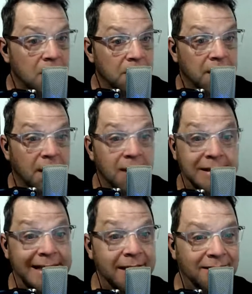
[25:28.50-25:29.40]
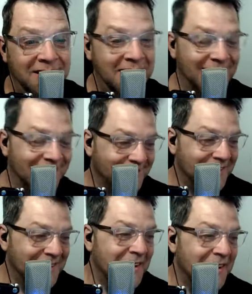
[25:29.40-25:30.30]
And I'm like, I'll take it.
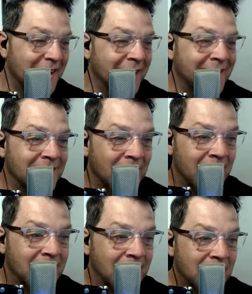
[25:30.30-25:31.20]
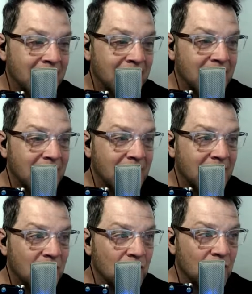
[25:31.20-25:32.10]
And but
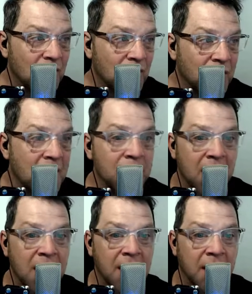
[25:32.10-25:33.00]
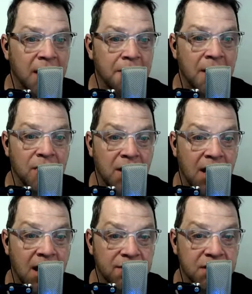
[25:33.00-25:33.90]
I had like a month and
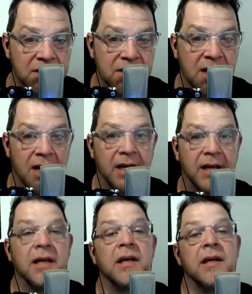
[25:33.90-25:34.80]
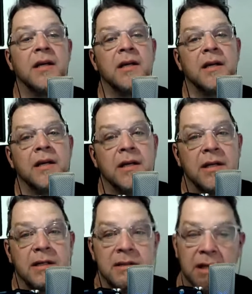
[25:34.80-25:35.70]
a half to just kind of like,
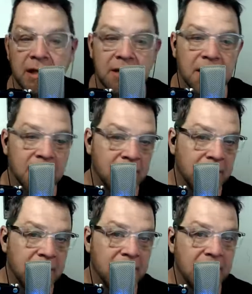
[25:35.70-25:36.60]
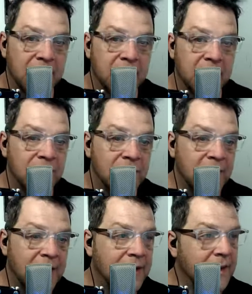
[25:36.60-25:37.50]
geez, did I really need to
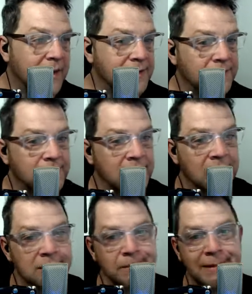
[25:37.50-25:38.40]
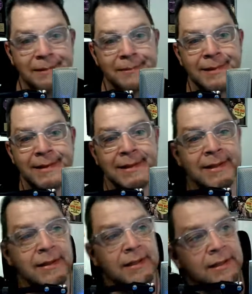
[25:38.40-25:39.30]
do that? Like, spend the
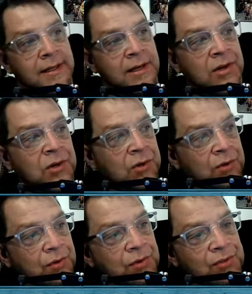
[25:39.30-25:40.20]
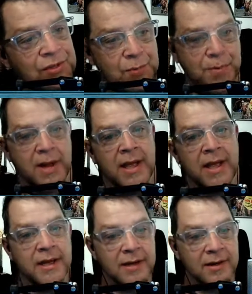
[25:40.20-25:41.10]
money, it's just a
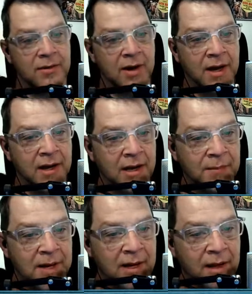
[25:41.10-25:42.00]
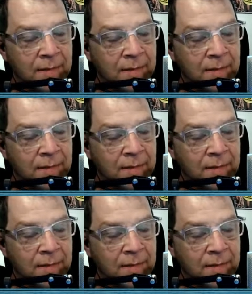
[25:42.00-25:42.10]
bike, right? Like, I mean,